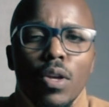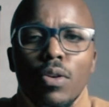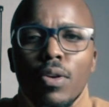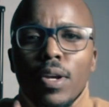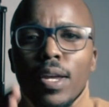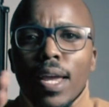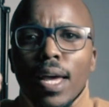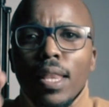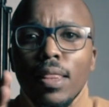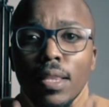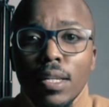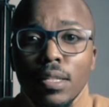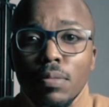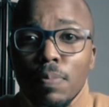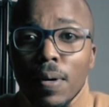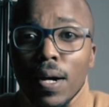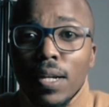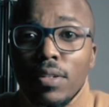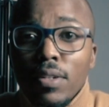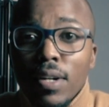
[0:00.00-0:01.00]
You get this
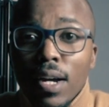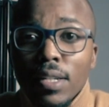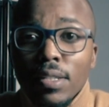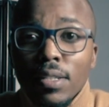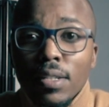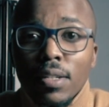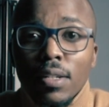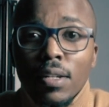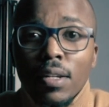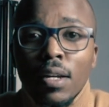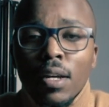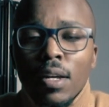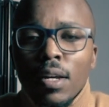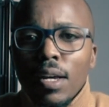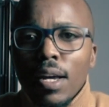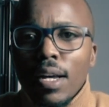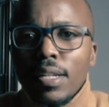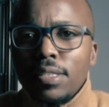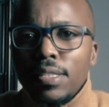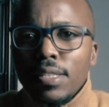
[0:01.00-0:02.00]
part right
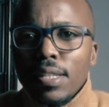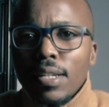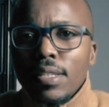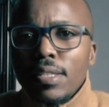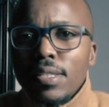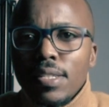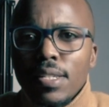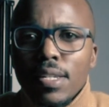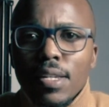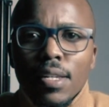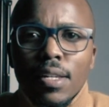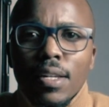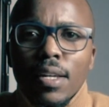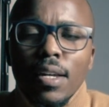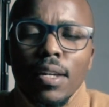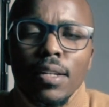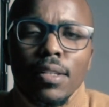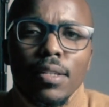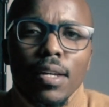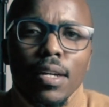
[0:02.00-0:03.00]
and start seeing
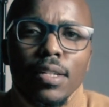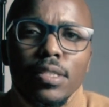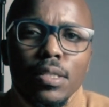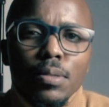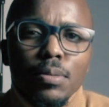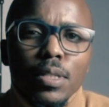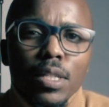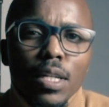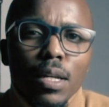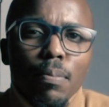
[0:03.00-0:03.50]
tangible